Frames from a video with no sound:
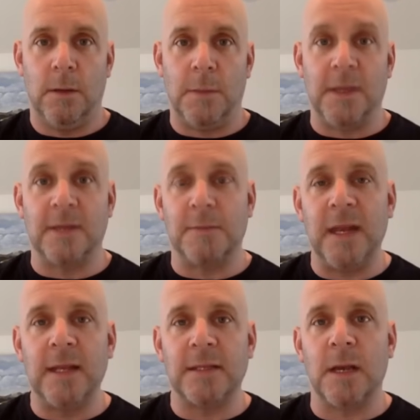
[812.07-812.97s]
Because
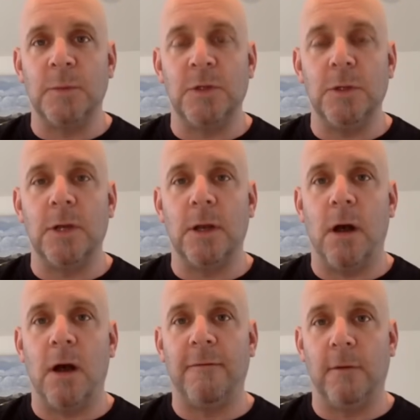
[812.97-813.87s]
many times you can
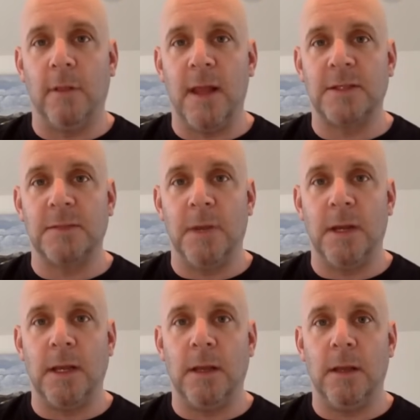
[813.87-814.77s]
offer less
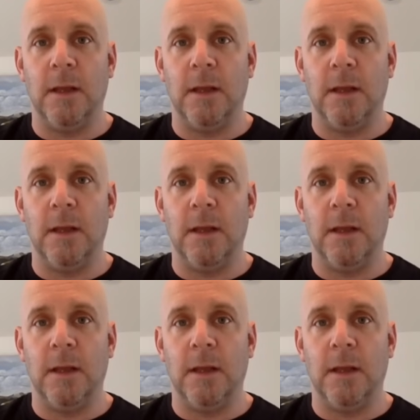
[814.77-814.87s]
money